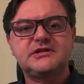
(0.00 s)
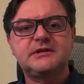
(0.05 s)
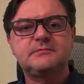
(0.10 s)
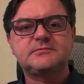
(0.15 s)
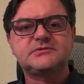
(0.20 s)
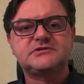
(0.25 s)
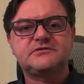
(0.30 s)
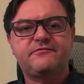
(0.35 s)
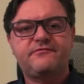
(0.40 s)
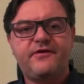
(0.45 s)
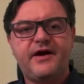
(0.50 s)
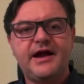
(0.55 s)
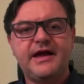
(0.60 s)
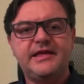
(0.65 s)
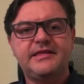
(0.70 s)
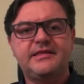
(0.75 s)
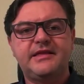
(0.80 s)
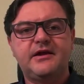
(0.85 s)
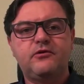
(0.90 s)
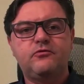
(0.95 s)
teams
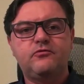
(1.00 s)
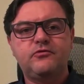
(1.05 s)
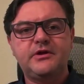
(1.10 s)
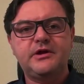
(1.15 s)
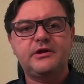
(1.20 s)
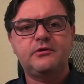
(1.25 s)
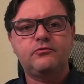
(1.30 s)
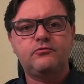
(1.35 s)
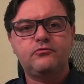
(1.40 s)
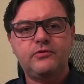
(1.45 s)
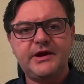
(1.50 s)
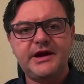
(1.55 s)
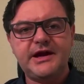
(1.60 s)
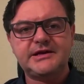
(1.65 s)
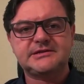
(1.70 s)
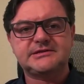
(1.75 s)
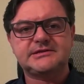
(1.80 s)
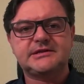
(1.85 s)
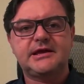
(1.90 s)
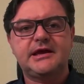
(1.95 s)
find their real
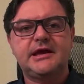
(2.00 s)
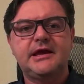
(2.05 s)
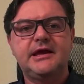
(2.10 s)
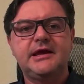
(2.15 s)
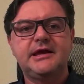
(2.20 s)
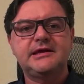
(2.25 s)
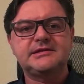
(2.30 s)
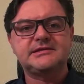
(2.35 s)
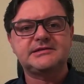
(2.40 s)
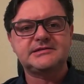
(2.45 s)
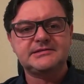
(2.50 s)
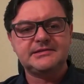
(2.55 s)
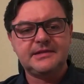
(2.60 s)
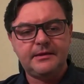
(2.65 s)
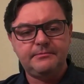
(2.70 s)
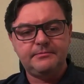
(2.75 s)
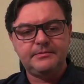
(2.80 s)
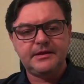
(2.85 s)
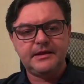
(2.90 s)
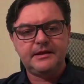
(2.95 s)
risk is
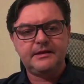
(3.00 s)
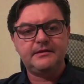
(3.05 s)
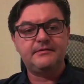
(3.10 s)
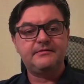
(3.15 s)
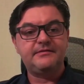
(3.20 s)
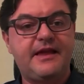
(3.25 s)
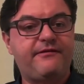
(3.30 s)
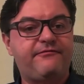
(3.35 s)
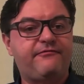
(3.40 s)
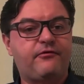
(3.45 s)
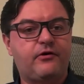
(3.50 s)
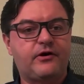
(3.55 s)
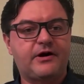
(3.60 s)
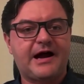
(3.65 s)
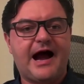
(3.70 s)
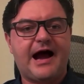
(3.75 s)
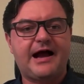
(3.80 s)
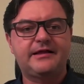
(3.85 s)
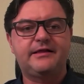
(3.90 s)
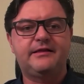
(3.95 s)
something they
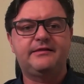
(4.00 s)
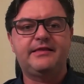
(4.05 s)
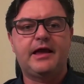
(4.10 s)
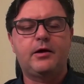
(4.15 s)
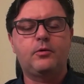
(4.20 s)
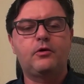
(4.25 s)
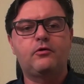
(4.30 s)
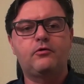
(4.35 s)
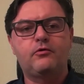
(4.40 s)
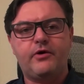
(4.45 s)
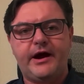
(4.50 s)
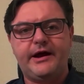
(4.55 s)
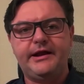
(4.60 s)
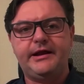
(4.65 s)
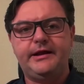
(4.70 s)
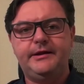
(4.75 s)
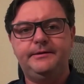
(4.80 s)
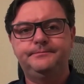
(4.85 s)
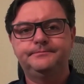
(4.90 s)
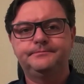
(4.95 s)
forgot they were
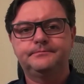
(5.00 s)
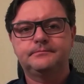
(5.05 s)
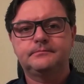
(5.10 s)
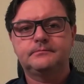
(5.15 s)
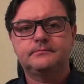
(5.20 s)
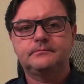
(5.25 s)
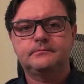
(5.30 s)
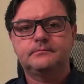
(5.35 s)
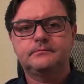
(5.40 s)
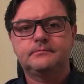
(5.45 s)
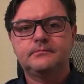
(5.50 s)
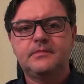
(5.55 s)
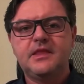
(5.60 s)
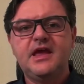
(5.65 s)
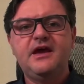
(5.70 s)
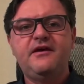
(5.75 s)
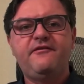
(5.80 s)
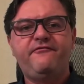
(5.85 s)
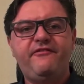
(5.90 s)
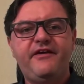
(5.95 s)
running.
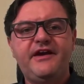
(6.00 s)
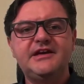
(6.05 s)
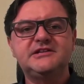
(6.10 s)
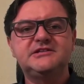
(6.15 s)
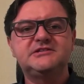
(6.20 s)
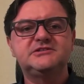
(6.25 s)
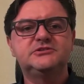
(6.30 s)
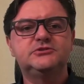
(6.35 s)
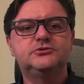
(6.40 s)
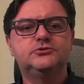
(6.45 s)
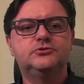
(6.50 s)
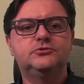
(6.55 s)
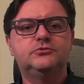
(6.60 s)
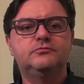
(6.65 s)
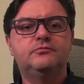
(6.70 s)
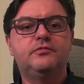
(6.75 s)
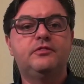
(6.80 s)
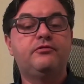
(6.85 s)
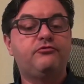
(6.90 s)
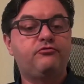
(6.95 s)
Phase two:
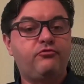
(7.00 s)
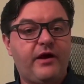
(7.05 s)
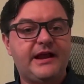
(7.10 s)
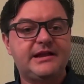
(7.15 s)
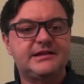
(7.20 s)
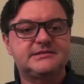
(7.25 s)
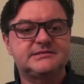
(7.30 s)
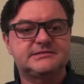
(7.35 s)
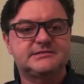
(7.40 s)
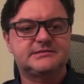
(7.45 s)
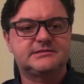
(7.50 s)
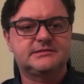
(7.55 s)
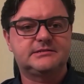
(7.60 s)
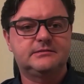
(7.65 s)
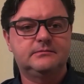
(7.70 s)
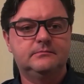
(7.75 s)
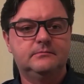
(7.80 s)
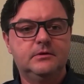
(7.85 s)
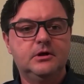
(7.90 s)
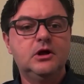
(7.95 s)
threats.
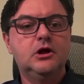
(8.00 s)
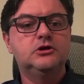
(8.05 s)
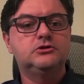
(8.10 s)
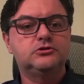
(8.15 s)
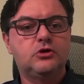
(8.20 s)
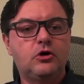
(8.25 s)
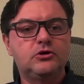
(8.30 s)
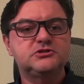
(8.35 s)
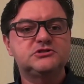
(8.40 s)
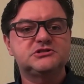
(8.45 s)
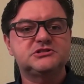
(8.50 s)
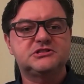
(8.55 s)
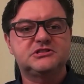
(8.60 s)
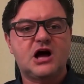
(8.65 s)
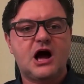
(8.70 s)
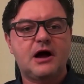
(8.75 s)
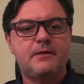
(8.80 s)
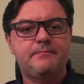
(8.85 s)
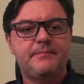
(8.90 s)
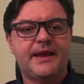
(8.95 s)
Don't
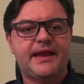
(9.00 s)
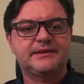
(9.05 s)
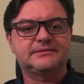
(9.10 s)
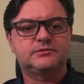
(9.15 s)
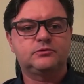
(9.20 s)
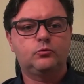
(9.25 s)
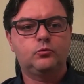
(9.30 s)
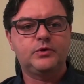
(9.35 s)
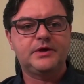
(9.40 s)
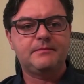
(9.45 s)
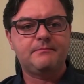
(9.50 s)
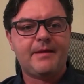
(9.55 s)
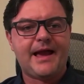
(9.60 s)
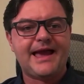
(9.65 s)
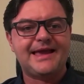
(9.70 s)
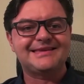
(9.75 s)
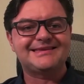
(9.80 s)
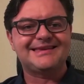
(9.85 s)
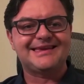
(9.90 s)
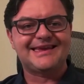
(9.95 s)
stop at "we
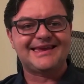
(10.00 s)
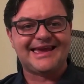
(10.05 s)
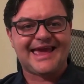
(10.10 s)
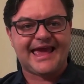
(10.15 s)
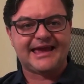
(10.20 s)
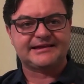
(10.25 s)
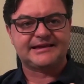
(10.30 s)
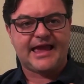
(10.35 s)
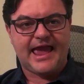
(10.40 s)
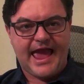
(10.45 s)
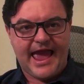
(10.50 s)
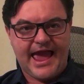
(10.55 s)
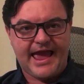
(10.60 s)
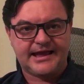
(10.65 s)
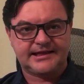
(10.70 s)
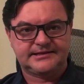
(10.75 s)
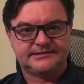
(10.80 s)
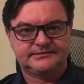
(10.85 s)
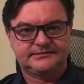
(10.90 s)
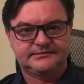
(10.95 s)
might get
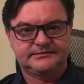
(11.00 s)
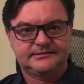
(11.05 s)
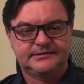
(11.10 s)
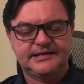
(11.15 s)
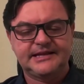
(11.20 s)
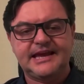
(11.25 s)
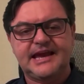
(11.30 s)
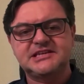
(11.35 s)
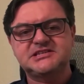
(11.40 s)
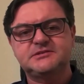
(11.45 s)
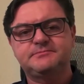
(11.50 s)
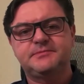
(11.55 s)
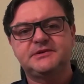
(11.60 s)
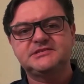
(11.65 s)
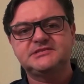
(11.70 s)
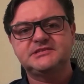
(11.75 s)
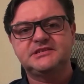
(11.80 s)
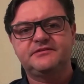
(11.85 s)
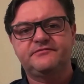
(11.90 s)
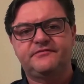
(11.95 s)
hacked." Get
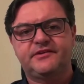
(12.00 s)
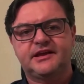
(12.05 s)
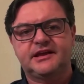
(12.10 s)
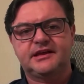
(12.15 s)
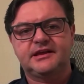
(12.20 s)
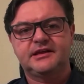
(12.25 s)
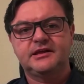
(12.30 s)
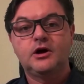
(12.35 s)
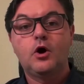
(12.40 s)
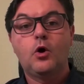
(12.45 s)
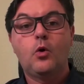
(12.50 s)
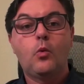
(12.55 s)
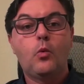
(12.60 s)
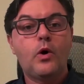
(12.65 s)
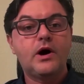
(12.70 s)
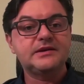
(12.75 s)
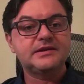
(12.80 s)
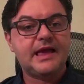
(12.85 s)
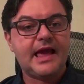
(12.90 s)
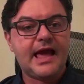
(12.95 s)
specific.
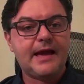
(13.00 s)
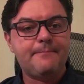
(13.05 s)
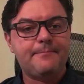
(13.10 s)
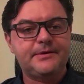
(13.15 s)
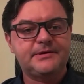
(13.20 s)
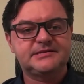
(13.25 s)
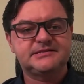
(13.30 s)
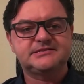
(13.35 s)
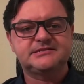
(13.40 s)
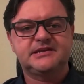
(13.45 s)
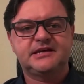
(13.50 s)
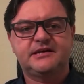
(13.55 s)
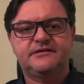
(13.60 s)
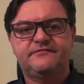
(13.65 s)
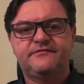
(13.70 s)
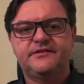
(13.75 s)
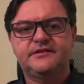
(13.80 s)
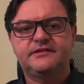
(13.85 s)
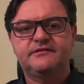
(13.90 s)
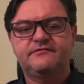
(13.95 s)
What happens
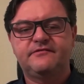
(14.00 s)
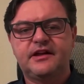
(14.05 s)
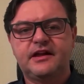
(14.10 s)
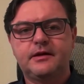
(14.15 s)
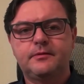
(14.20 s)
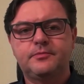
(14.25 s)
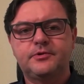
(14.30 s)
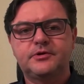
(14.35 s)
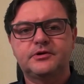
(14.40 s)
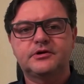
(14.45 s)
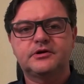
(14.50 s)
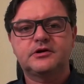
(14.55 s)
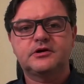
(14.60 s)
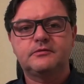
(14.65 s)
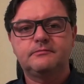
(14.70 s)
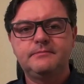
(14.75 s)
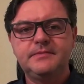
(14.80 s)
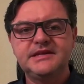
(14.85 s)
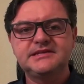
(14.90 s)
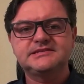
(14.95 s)
if a developer
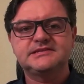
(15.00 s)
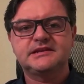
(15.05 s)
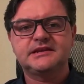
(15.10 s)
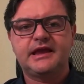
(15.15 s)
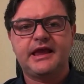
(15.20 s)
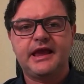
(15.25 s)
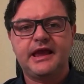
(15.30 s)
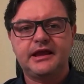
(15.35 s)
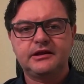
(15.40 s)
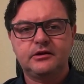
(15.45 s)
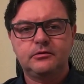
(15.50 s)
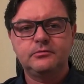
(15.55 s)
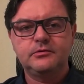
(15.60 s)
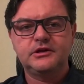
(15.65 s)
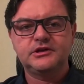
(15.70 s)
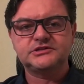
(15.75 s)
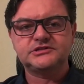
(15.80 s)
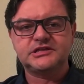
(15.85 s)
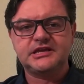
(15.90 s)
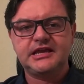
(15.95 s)
commits an
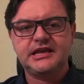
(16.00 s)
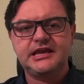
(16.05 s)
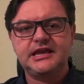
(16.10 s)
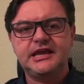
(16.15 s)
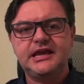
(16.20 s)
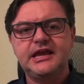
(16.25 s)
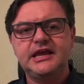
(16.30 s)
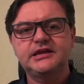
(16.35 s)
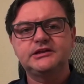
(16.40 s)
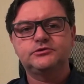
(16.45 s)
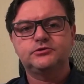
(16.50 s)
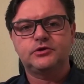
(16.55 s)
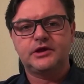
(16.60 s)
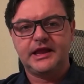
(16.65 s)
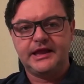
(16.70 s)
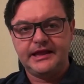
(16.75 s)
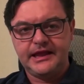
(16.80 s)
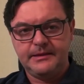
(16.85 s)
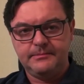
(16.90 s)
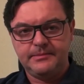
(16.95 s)
AWS key into
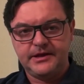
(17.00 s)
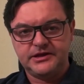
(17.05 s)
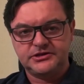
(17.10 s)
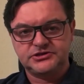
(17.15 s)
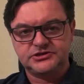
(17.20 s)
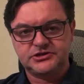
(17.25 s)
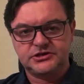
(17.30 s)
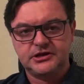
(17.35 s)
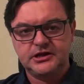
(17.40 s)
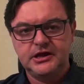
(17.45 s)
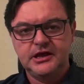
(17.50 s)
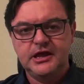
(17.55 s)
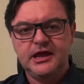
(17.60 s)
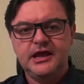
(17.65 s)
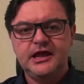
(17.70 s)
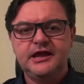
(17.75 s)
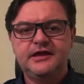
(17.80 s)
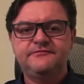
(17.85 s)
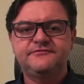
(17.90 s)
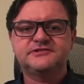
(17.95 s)
an image?
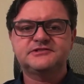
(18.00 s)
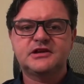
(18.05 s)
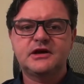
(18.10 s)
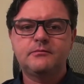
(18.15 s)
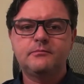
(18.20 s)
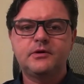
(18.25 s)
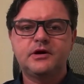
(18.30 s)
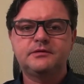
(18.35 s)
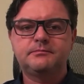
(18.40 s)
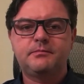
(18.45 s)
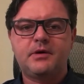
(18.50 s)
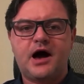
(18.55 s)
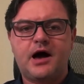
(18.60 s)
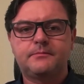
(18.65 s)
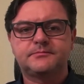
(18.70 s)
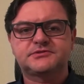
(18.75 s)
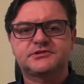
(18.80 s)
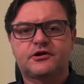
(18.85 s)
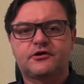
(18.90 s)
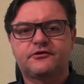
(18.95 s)
If someone
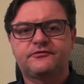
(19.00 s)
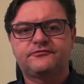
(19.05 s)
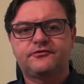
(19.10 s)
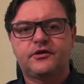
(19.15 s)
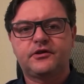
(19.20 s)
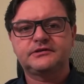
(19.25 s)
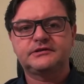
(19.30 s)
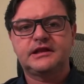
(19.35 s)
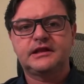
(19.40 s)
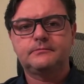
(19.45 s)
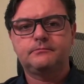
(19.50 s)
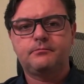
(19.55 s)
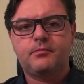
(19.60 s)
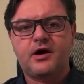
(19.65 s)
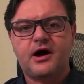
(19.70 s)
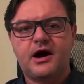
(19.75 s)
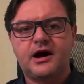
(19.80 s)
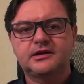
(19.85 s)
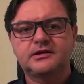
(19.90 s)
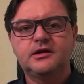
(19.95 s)
pops our front end
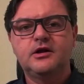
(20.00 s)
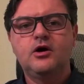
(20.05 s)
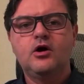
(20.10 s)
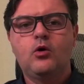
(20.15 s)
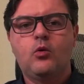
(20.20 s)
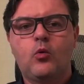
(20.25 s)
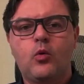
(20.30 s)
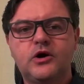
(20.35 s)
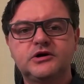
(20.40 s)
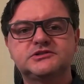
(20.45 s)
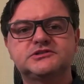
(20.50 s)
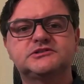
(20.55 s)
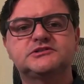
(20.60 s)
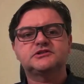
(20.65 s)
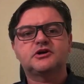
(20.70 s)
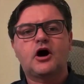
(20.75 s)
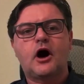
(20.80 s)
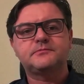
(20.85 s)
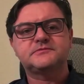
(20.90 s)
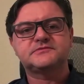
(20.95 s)
pod, what
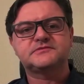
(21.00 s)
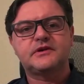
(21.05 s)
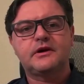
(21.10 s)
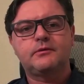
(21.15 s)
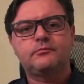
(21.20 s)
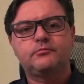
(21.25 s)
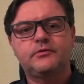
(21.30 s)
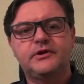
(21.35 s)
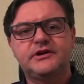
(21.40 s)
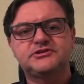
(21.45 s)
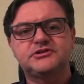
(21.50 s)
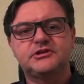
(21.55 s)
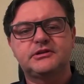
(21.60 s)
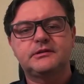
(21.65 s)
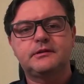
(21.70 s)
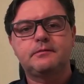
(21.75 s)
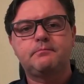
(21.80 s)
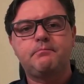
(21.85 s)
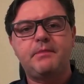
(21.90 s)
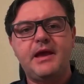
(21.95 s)
stops them reaching
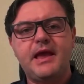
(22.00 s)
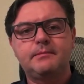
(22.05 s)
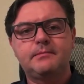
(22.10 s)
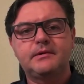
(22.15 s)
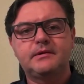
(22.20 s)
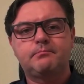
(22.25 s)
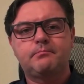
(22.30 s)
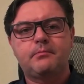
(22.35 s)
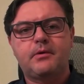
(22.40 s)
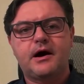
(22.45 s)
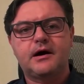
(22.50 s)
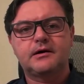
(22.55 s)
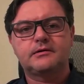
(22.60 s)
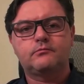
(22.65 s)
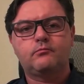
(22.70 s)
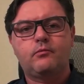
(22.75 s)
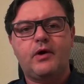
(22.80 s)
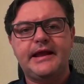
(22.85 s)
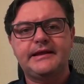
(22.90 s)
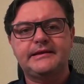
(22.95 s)
the payment pod
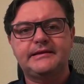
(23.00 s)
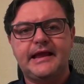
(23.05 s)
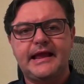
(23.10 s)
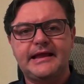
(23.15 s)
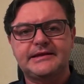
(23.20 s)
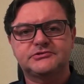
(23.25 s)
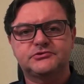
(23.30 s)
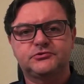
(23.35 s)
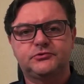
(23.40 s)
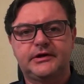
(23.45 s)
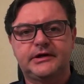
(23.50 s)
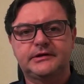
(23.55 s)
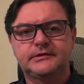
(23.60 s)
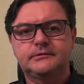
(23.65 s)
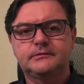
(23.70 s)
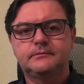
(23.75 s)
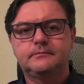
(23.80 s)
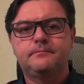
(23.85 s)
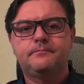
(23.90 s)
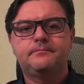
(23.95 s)
right next to it?
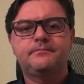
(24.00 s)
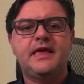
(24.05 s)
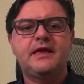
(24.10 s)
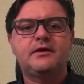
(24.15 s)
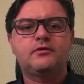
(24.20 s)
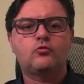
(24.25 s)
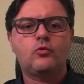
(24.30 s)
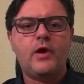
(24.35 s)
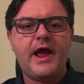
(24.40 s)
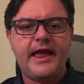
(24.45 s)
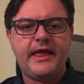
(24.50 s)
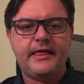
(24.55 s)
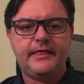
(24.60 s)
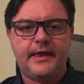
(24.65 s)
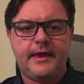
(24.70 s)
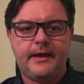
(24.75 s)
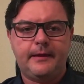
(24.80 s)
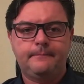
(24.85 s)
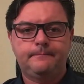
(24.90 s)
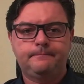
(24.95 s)
Then rank
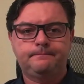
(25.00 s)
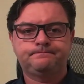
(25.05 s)
them.